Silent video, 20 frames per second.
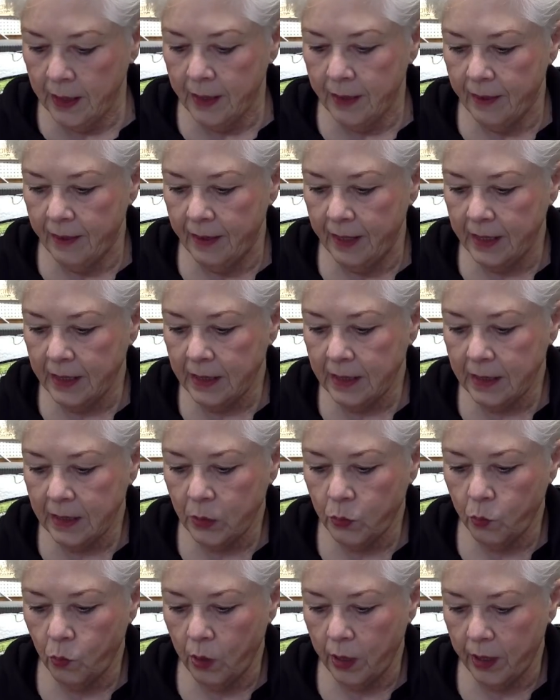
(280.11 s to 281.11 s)
This
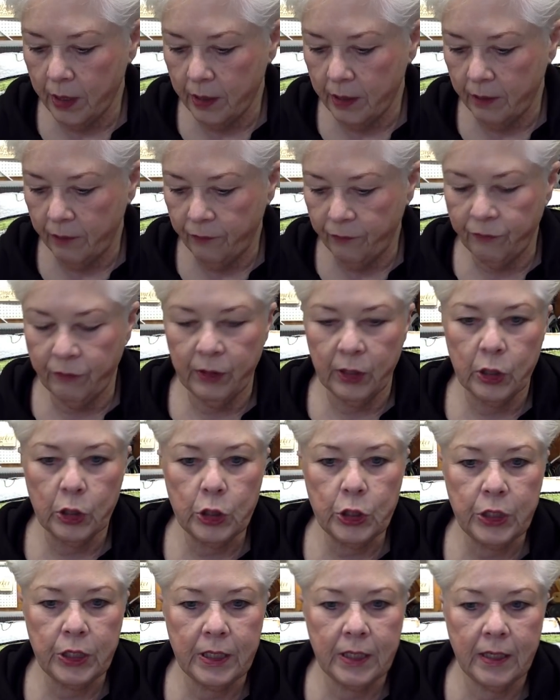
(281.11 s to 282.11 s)
is one of the
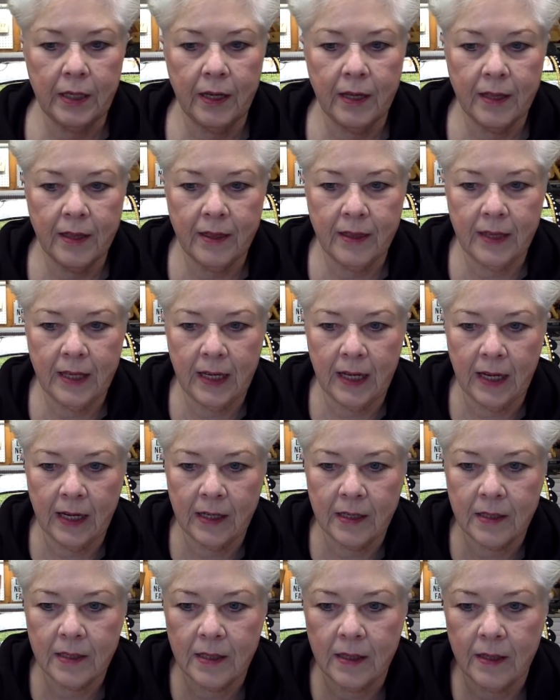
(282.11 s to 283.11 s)
first
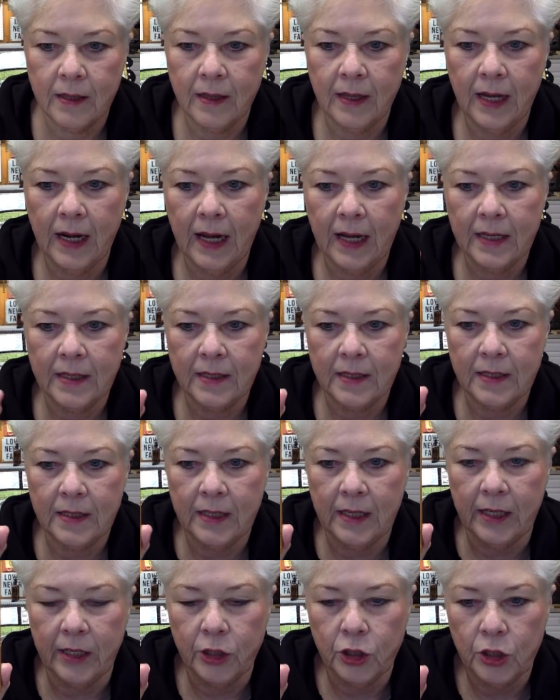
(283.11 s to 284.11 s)
things that I
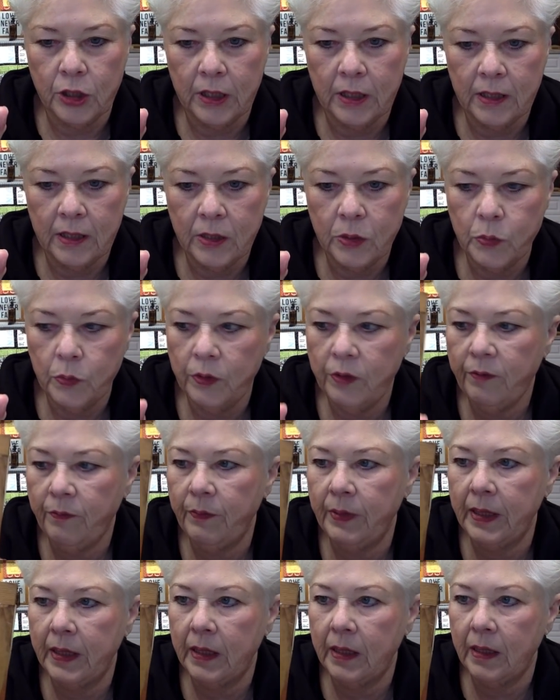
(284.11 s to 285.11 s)
stitched, and this would have
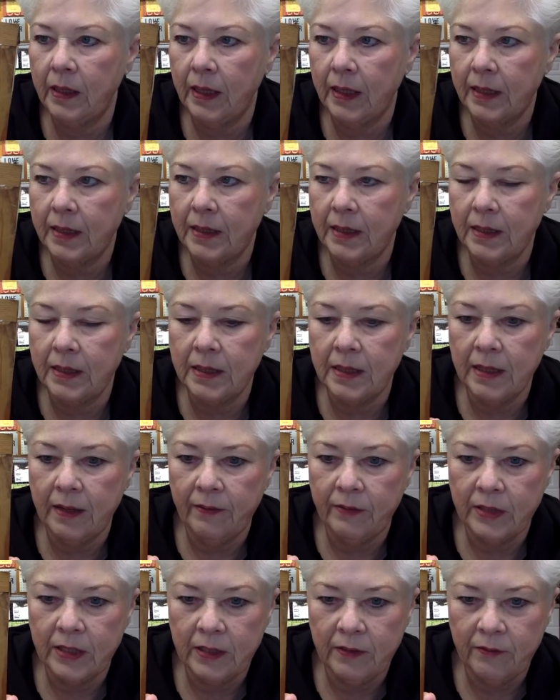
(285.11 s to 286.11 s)
been in
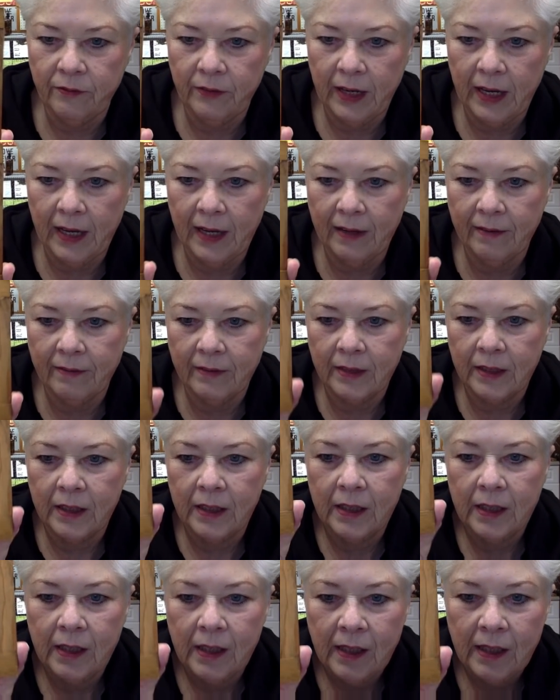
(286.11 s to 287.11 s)
1975.
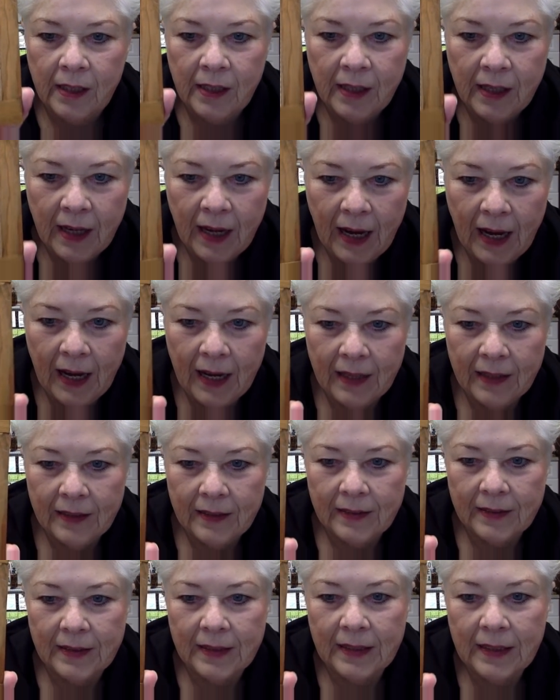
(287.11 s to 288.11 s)

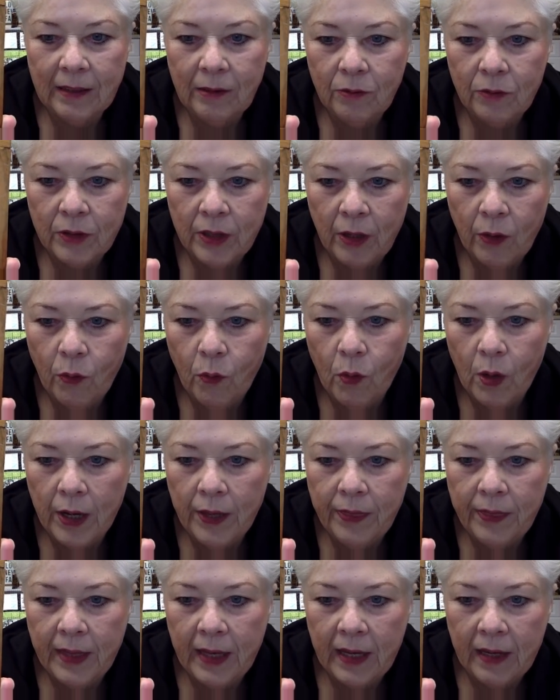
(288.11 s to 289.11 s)
I don't know
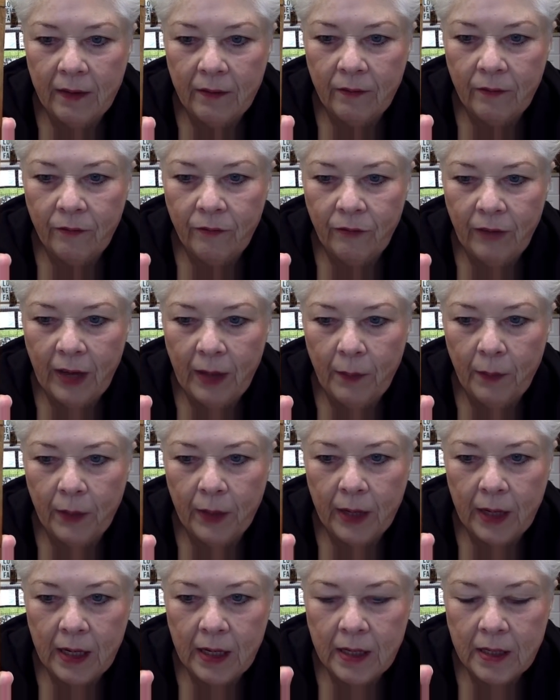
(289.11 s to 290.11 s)
what that fabric
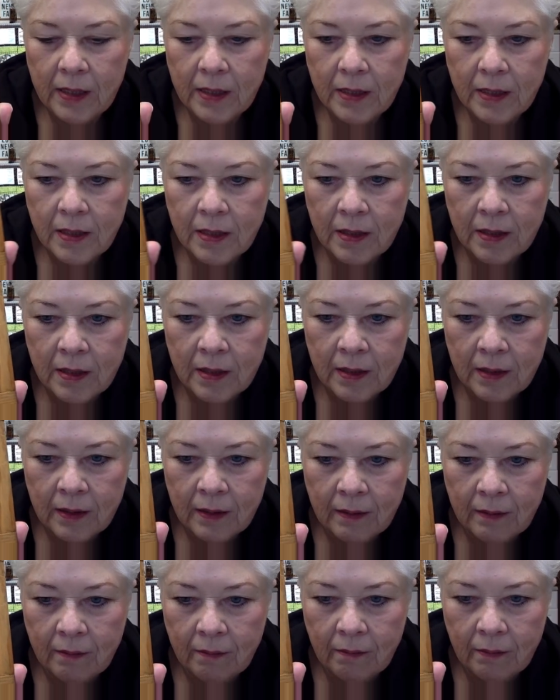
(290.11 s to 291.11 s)
is.
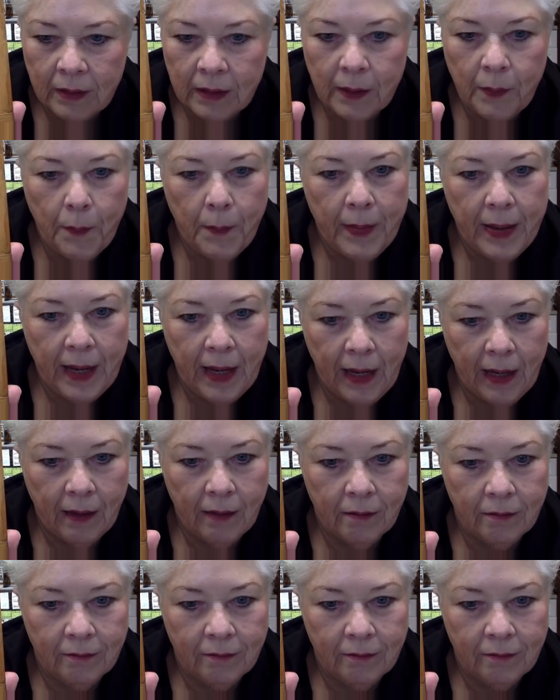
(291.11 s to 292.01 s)
Big.